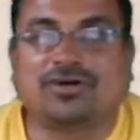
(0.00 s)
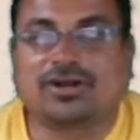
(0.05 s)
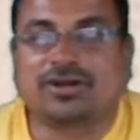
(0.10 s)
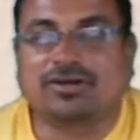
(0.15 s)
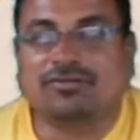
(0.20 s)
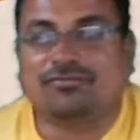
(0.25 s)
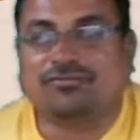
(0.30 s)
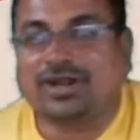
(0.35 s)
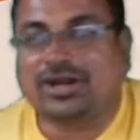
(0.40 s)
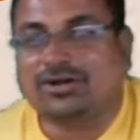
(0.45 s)
for
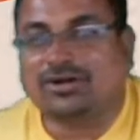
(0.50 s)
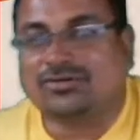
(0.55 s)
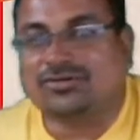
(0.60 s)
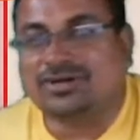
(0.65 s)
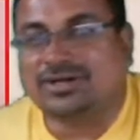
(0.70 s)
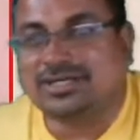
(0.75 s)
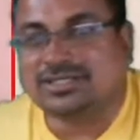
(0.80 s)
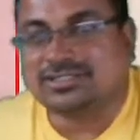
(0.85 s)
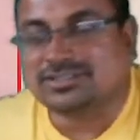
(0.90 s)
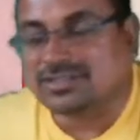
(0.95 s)

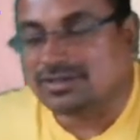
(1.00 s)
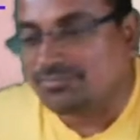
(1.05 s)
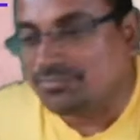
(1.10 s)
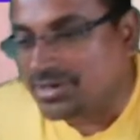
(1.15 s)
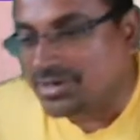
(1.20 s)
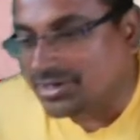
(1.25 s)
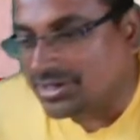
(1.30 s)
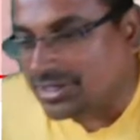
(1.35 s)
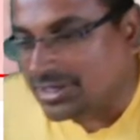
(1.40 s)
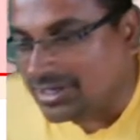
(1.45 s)
refractive index
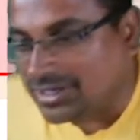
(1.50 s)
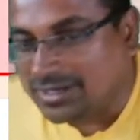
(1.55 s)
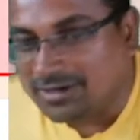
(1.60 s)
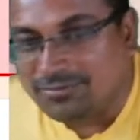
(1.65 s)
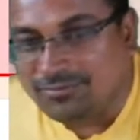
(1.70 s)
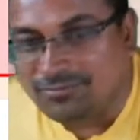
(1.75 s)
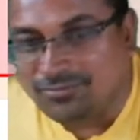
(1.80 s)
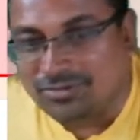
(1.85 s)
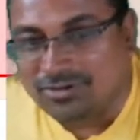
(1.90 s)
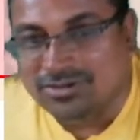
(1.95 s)
of
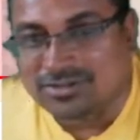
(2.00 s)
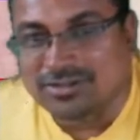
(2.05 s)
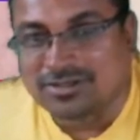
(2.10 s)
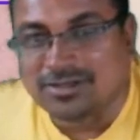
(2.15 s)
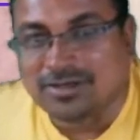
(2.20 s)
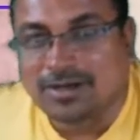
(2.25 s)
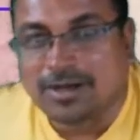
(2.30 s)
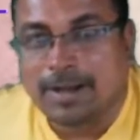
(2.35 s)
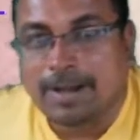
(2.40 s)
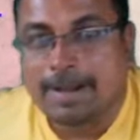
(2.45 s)
material for
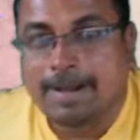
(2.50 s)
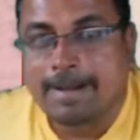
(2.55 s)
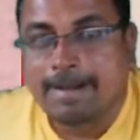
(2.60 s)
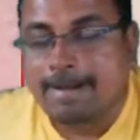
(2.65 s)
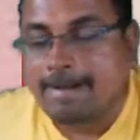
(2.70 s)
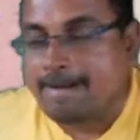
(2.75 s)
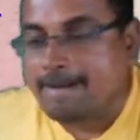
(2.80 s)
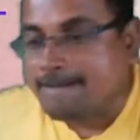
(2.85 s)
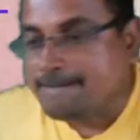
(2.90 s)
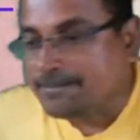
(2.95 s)
the
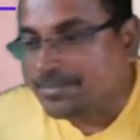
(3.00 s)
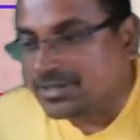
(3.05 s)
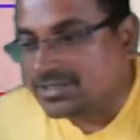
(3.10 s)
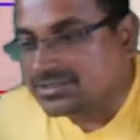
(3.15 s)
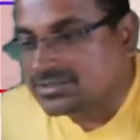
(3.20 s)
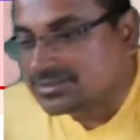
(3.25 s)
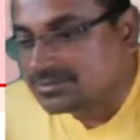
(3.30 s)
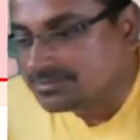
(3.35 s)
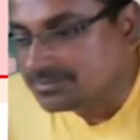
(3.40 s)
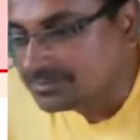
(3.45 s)

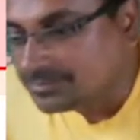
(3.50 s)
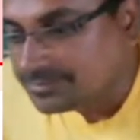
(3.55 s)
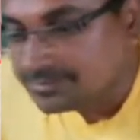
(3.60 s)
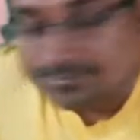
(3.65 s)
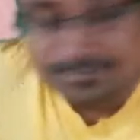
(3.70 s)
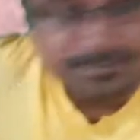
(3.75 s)
prism.